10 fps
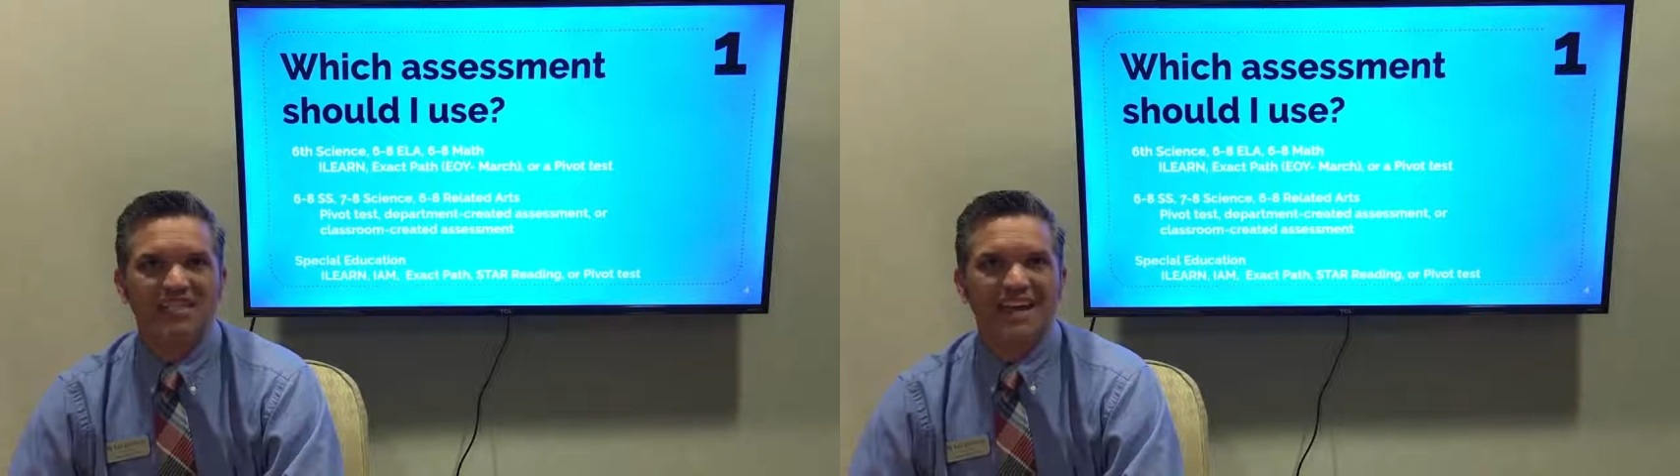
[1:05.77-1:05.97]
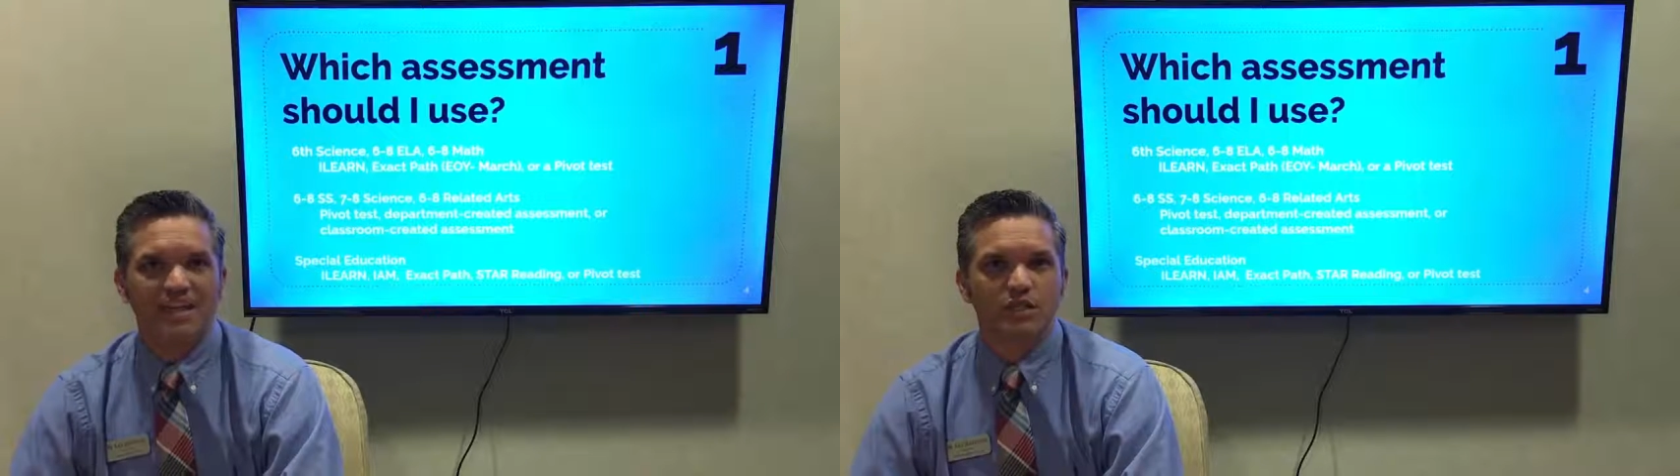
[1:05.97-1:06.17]

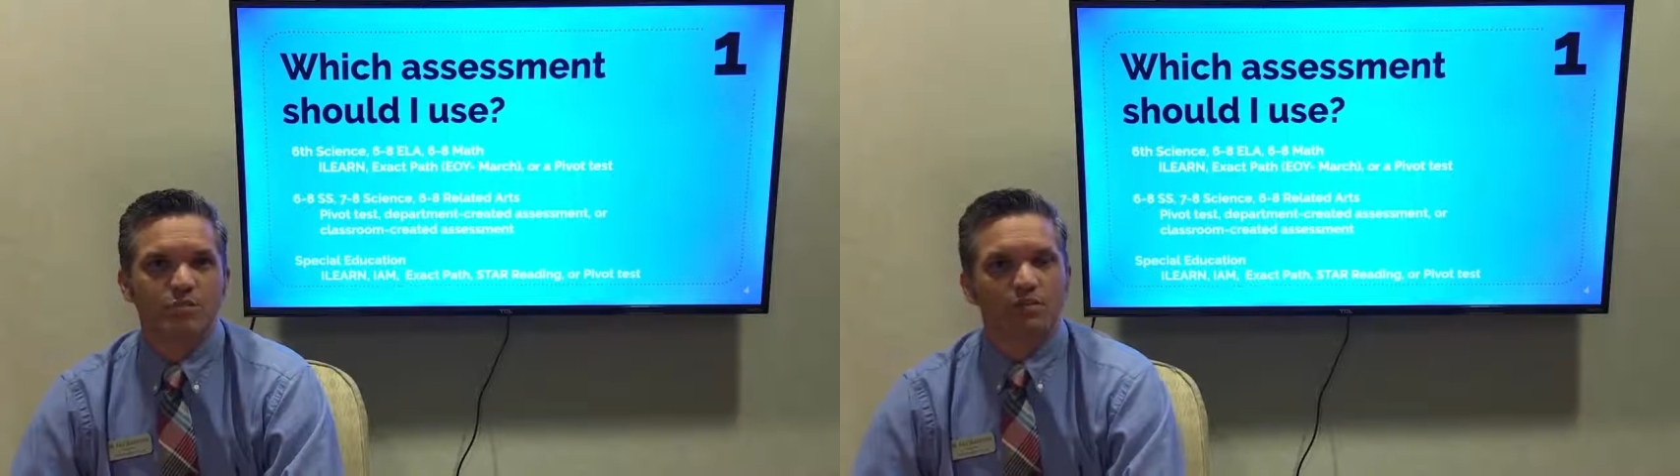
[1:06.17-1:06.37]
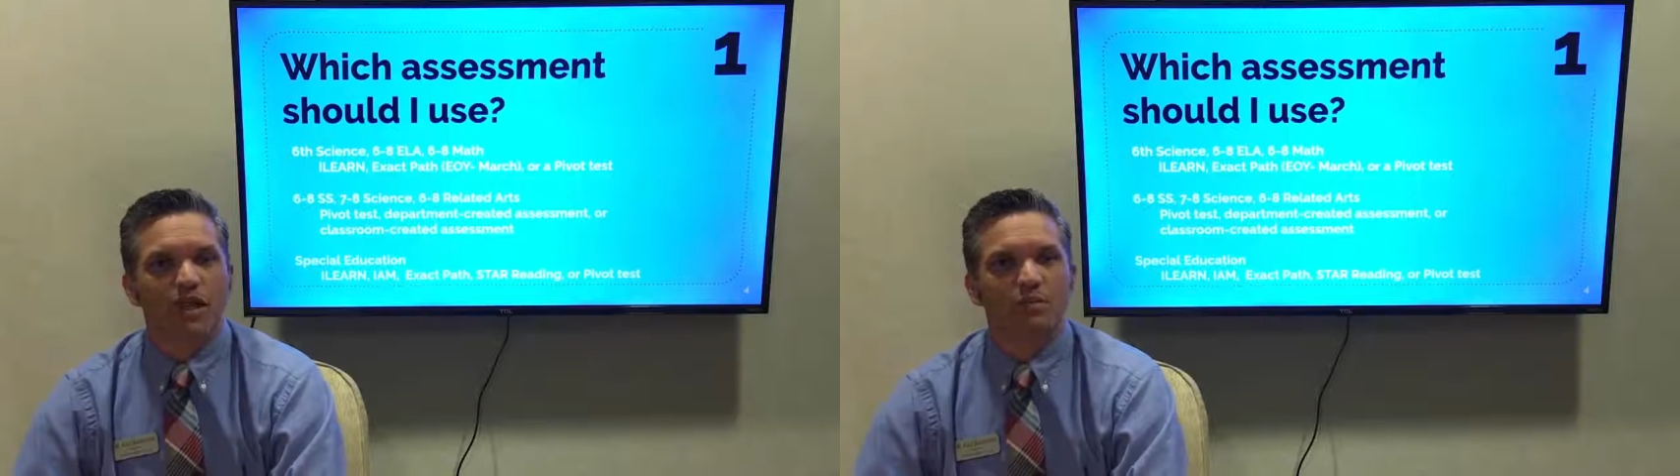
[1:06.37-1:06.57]
that is
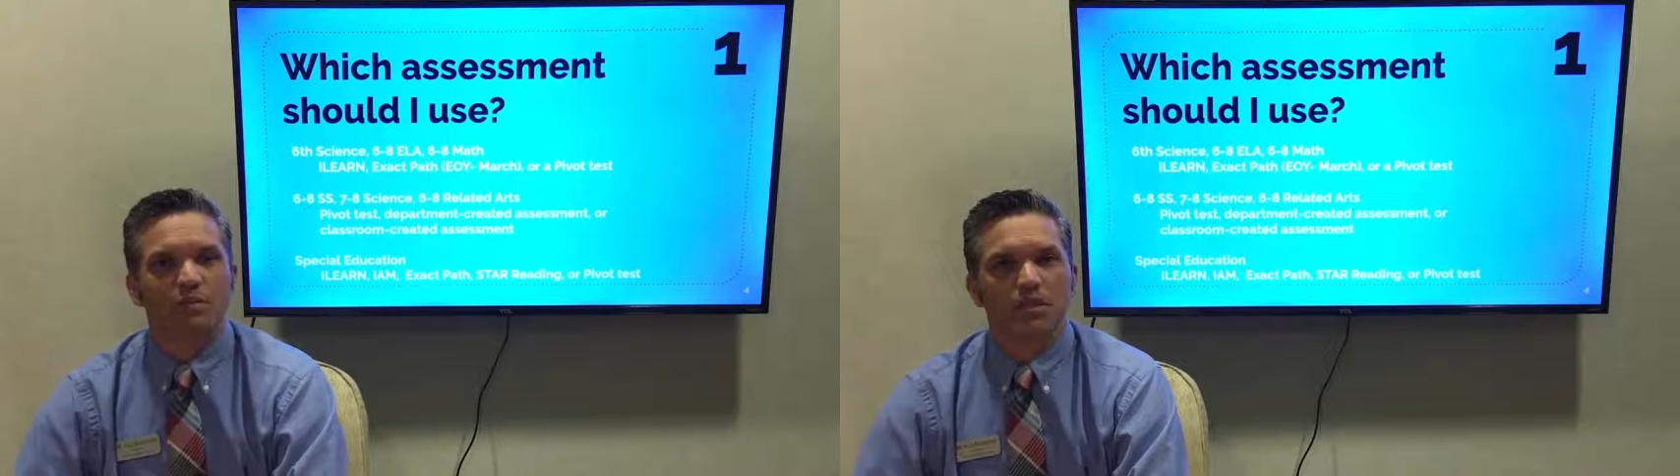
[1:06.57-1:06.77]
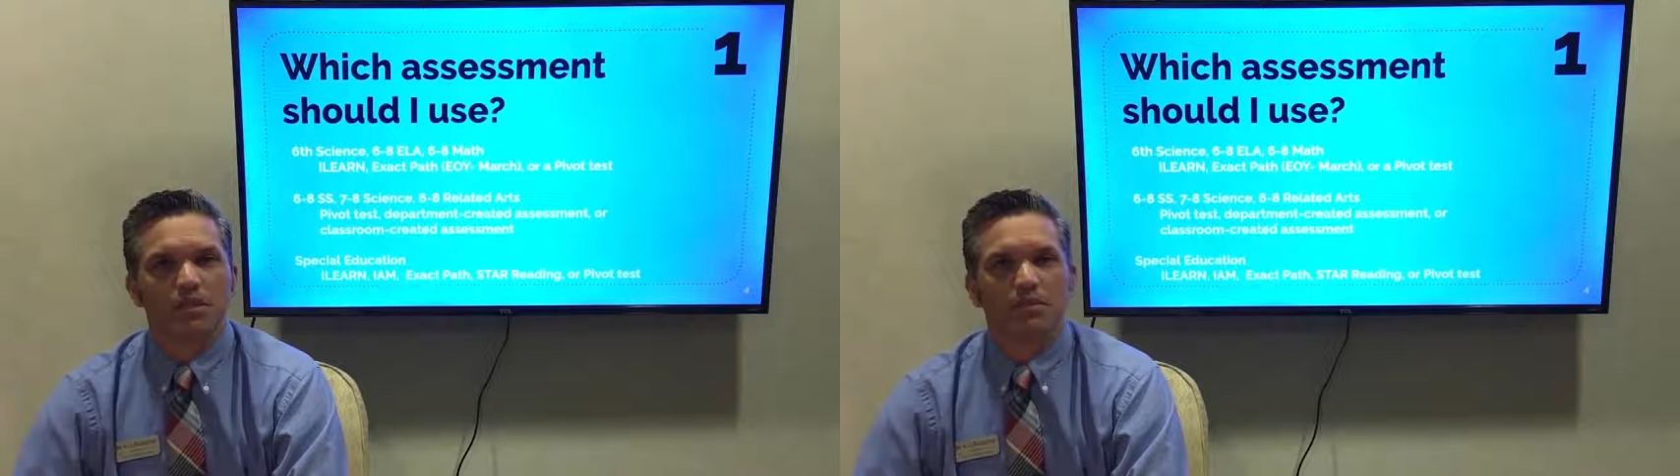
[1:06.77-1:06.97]

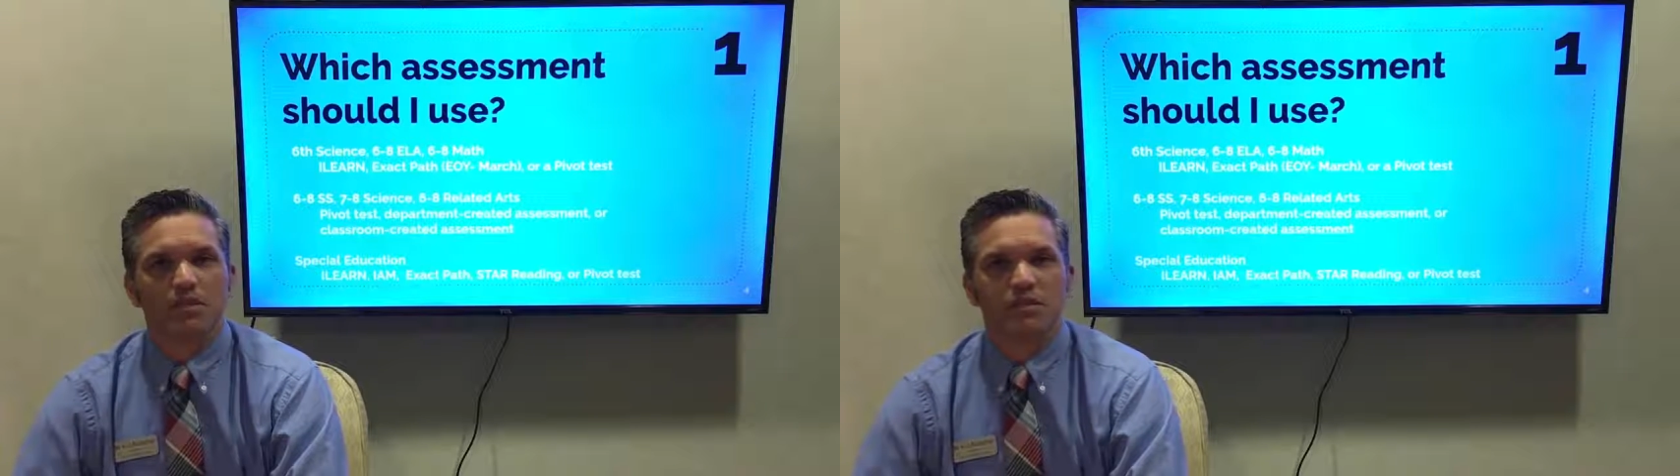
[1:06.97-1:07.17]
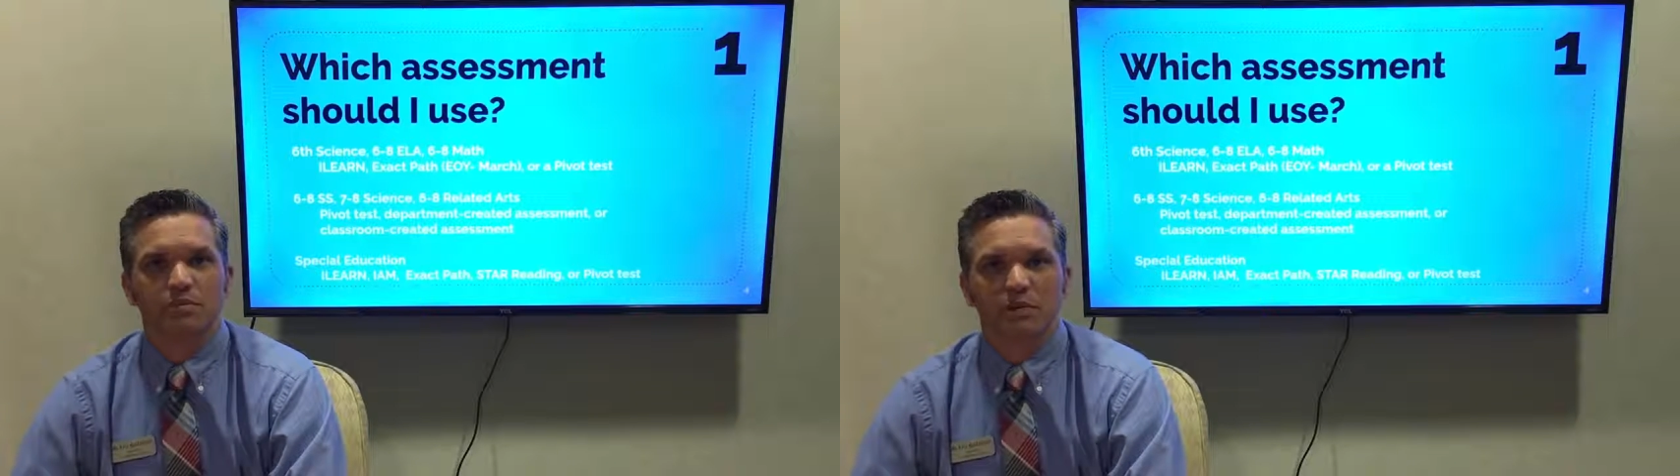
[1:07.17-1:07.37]
probably going
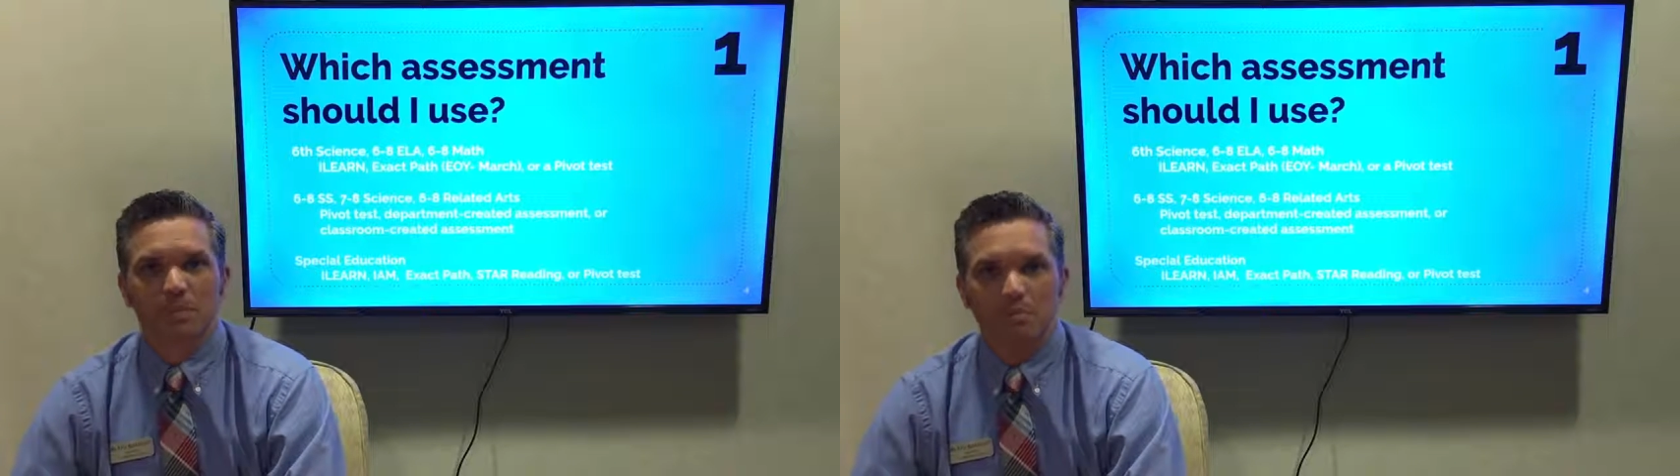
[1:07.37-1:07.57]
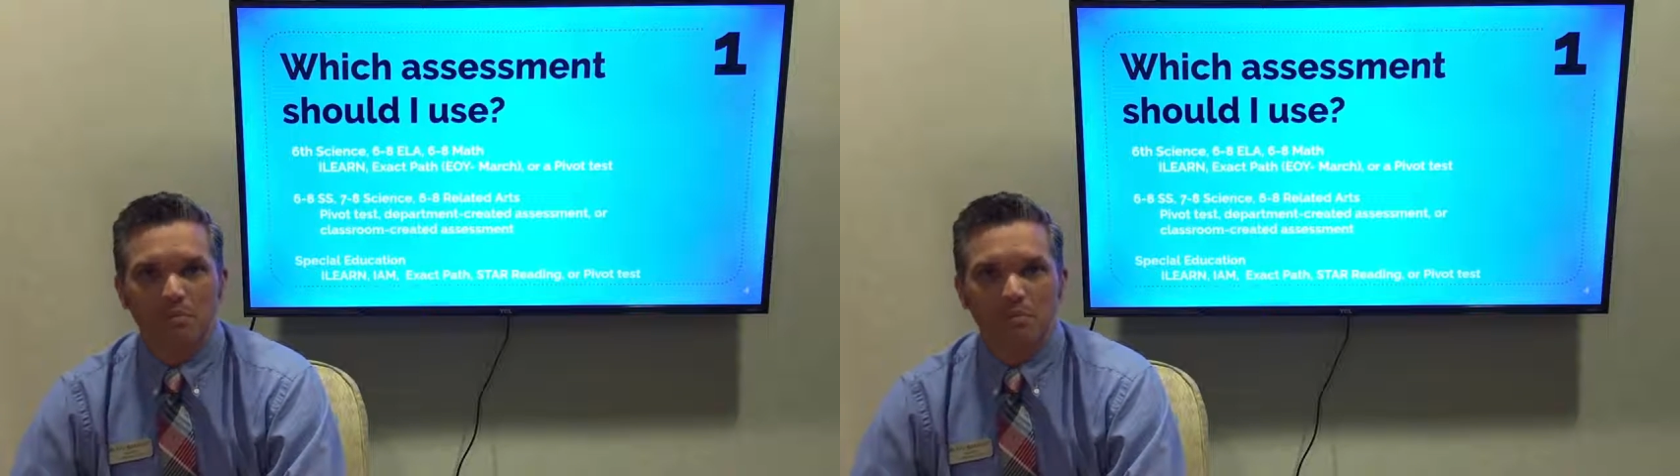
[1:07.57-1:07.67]
to be the